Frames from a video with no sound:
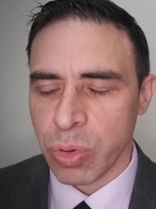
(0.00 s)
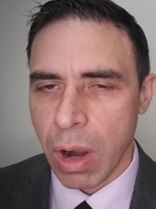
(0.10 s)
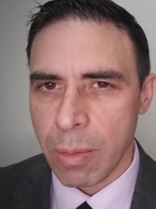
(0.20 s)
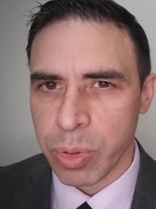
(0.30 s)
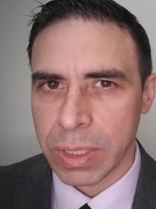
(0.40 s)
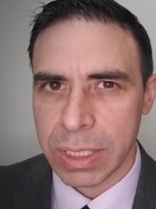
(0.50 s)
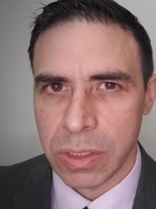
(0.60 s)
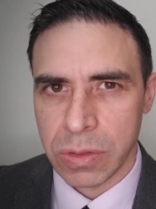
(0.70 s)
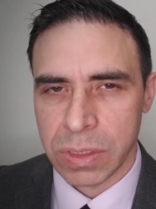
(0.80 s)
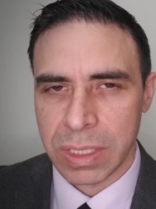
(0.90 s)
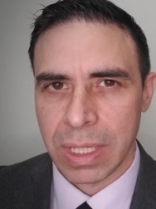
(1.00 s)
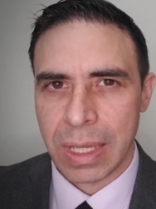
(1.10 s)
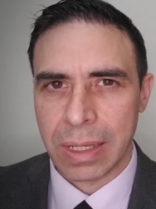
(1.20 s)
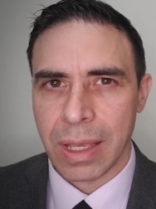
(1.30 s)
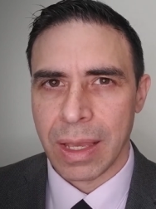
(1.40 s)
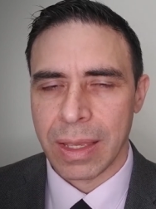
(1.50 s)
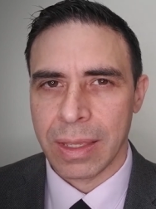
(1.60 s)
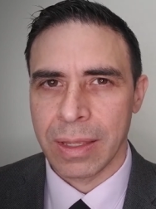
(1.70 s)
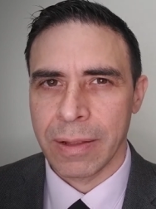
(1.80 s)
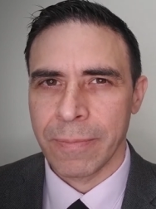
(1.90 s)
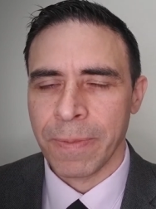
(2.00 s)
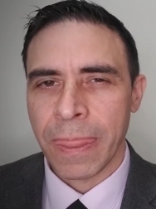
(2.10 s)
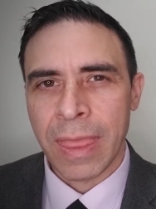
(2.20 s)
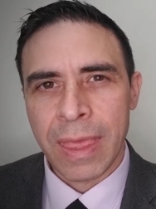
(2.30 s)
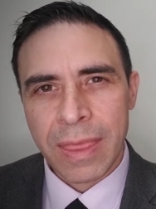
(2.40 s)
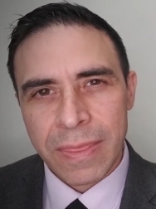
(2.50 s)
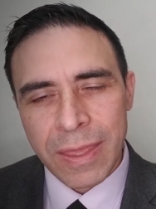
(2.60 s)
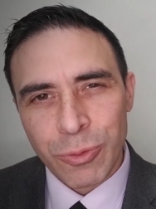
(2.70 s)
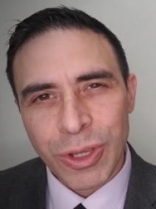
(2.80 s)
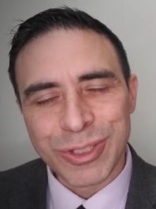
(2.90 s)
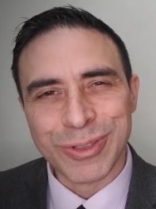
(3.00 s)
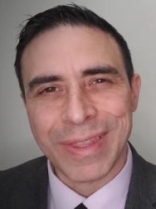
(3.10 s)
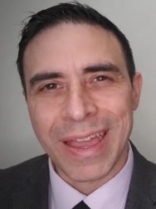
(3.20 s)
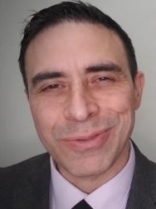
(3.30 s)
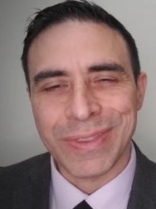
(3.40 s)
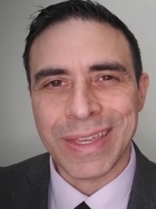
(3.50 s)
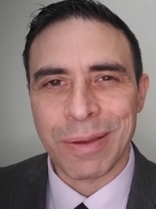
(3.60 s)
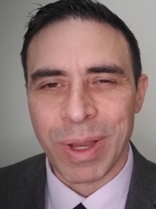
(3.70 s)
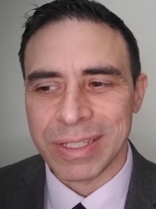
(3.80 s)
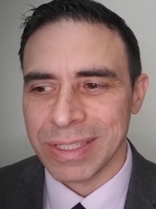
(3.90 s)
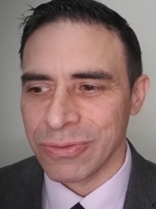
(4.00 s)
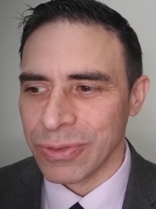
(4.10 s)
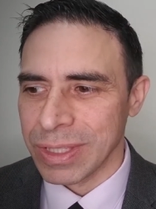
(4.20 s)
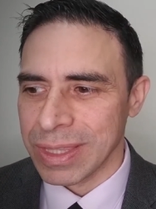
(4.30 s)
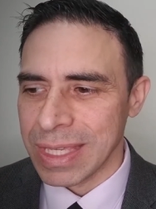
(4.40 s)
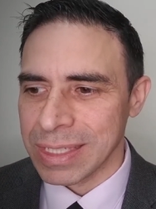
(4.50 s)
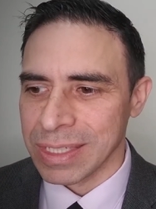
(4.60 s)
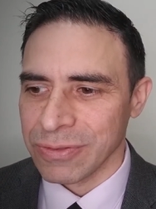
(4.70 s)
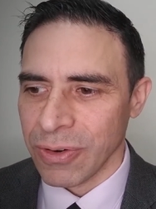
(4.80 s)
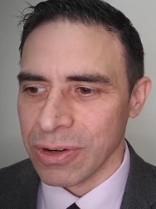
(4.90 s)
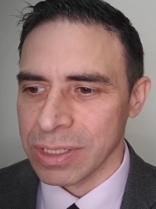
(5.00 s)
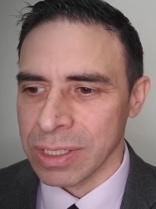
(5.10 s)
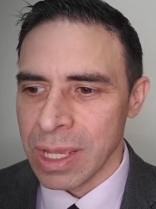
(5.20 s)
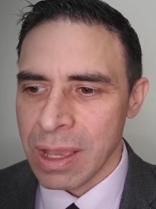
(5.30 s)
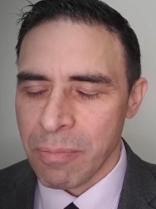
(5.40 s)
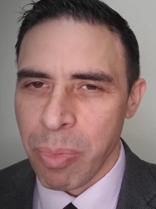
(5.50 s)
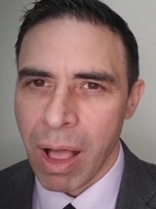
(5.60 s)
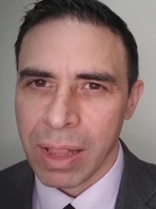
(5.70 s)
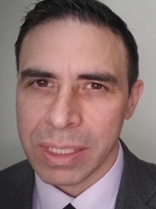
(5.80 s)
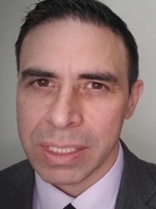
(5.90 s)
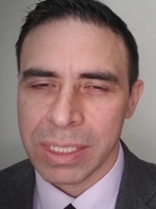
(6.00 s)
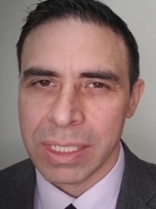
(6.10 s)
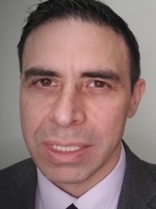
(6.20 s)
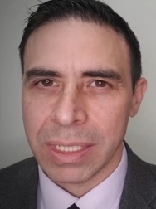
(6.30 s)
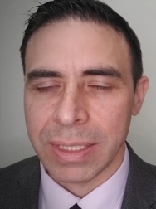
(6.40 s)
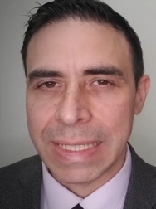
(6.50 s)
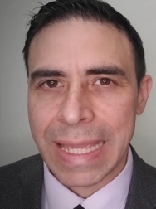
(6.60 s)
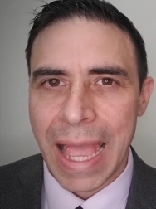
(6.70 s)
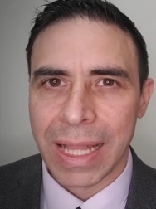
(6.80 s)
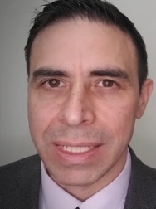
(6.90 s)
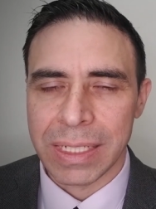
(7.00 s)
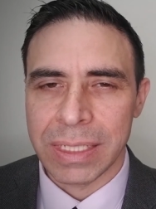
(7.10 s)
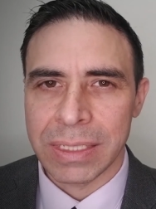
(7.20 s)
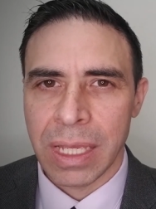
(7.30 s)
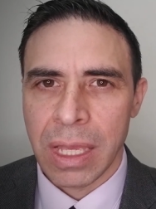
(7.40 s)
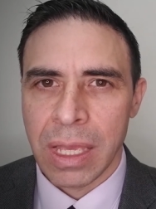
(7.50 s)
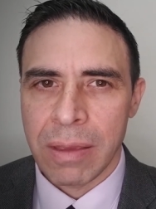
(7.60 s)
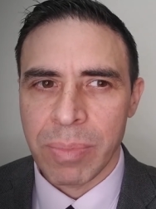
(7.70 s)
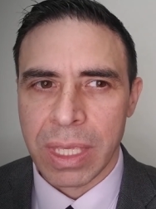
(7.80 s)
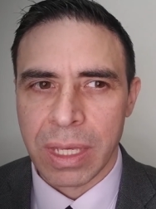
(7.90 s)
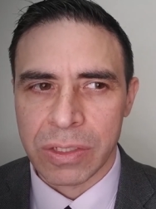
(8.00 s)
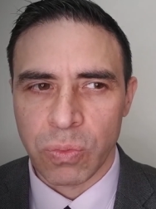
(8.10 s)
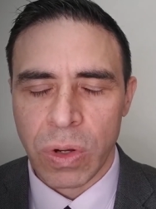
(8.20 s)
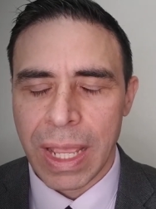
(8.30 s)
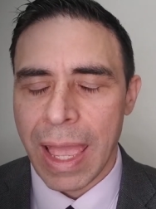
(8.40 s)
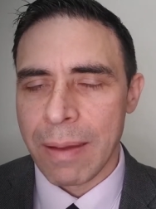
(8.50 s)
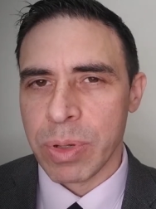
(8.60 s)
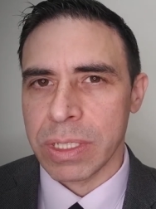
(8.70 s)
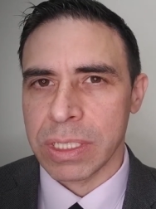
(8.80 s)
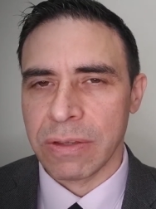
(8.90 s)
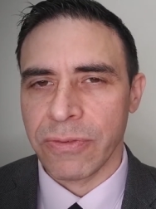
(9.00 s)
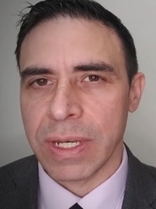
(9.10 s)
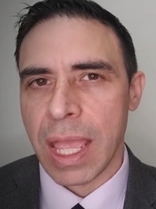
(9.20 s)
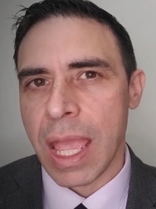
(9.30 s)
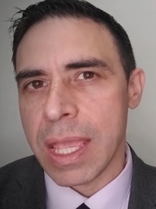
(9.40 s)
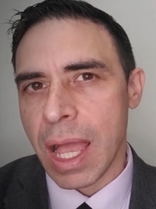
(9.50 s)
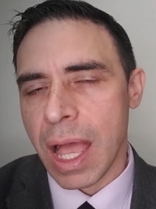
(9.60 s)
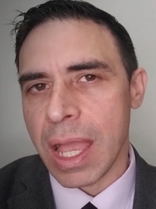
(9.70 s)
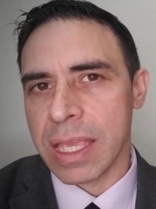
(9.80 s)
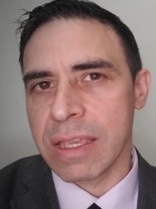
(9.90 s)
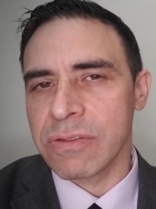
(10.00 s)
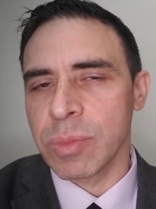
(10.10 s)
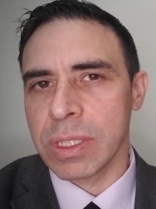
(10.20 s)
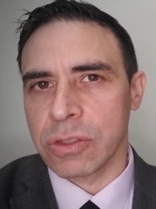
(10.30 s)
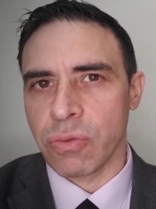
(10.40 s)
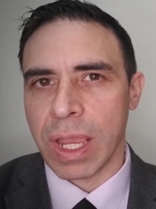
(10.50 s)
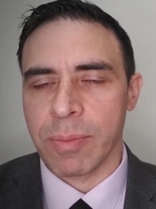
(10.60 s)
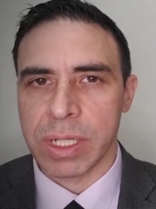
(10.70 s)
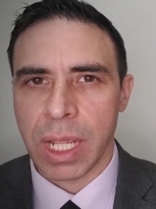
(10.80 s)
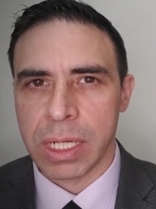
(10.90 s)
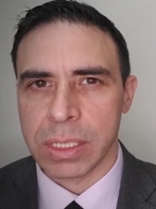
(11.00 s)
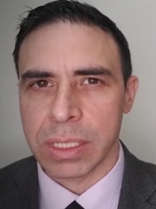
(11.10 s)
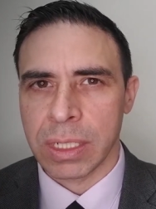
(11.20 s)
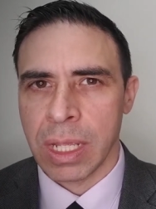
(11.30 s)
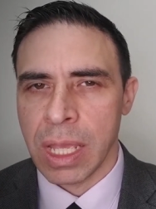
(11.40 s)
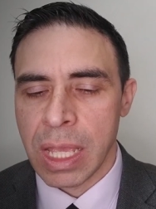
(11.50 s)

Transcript: properly use the A I. Then we also have to think about different things as far as policies and legalities, because what happens if an A I gives me this recommendation